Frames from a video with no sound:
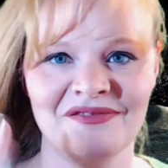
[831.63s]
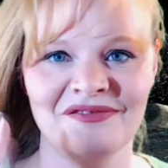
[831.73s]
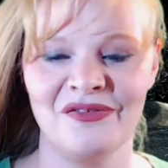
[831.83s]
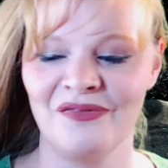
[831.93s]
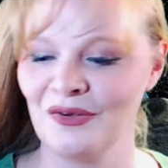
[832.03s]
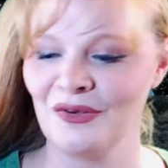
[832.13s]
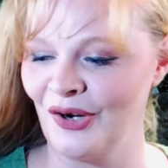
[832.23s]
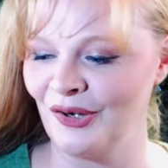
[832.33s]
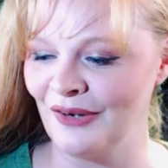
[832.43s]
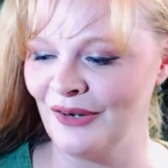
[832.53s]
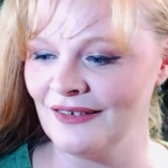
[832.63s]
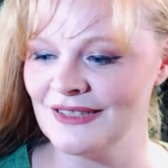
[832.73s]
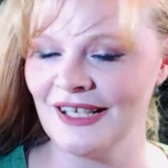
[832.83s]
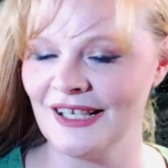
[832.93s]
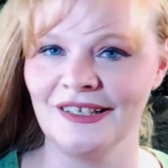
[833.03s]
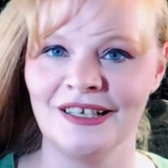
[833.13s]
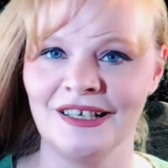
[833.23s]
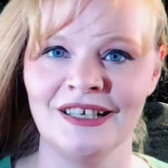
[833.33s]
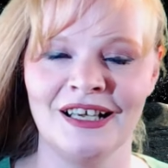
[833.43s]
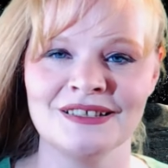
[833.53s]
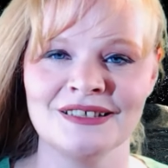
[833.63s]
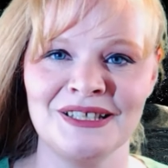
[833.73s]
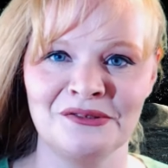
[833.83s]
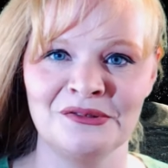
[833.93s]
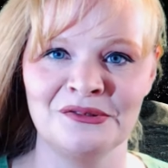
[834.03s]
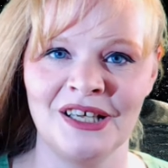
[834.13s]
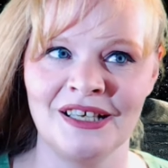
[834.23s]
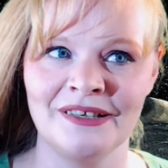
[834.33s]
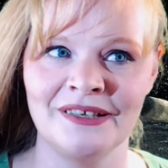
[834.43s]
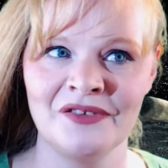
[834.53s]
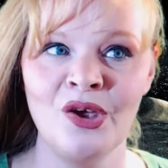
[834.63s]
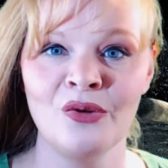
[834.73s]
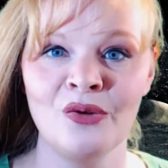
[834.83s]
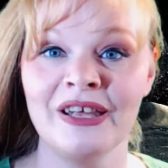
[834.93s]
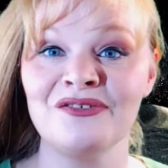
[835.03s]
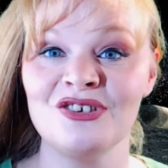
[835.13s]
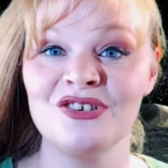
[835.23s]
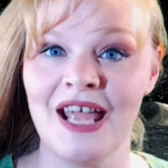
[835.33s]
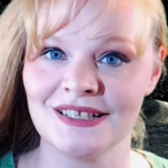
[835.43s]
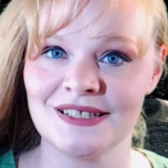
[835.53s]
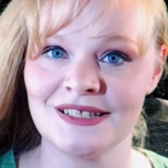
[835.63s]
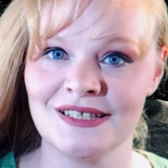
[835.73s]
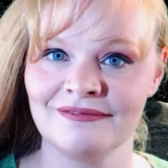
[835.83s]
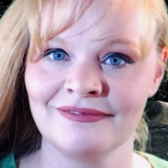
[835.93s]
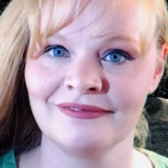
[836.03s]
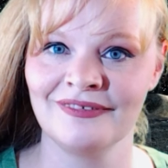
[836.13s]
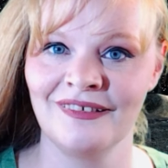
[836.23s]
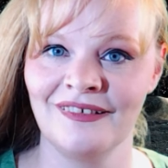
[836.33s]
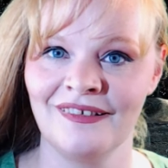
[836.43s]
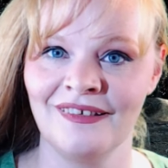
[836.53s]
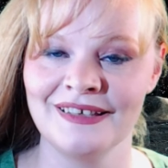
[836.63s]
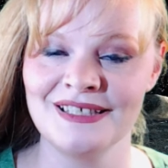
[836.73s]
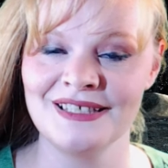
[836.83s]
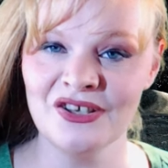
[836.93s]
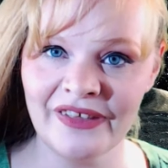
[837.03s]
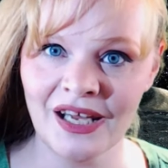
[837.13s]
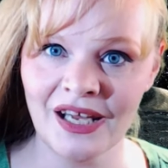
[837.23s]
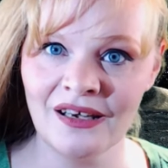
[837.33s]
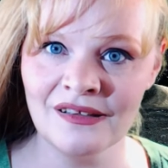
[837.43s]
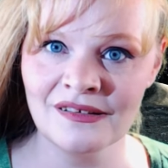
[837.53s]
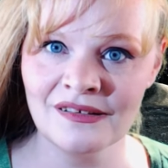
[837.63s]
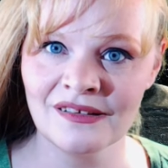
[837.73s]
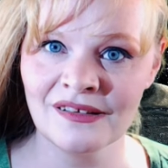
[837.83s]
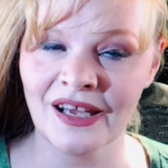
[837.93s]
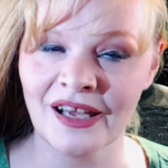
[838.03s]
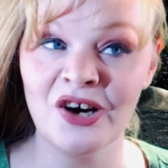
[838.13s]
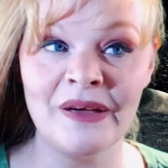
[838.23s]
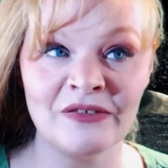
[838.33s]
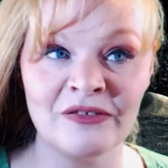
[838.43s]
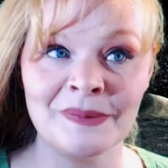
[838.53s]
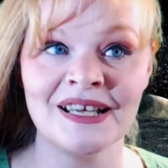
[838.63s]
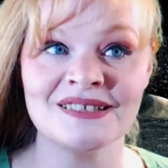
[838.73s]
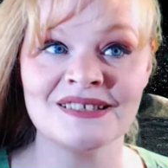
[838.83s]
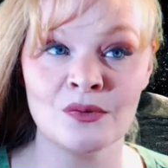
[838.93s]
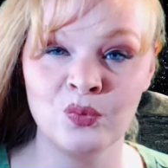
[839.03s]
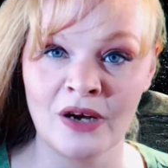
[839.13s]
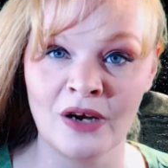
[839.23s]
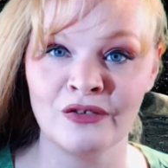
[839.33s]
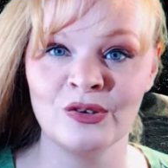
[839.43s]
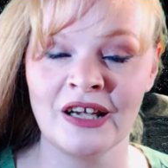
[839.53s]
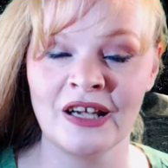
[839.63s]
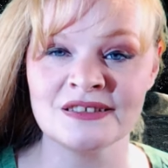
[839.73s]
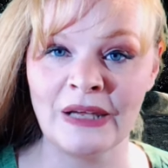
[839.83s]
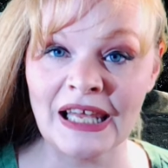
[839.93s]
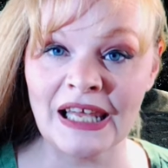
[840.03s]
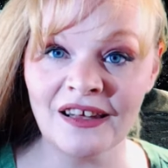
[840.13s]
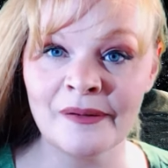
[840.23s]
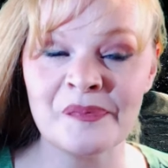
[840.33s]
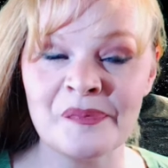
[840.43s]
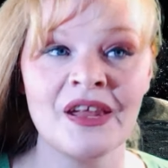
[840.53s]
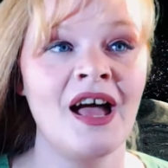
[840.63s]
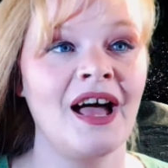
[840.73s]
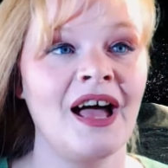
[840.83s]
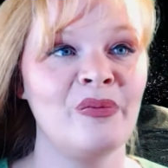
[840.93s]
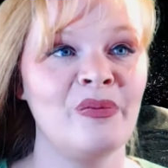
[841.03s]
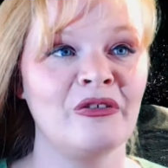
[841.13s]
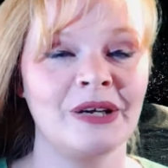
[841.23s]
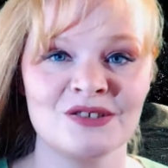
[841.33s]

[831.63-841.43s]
fiddle farting around, and I'll see you week after next. Until then, I hope everybody has a wonderful next week. I hope everybody has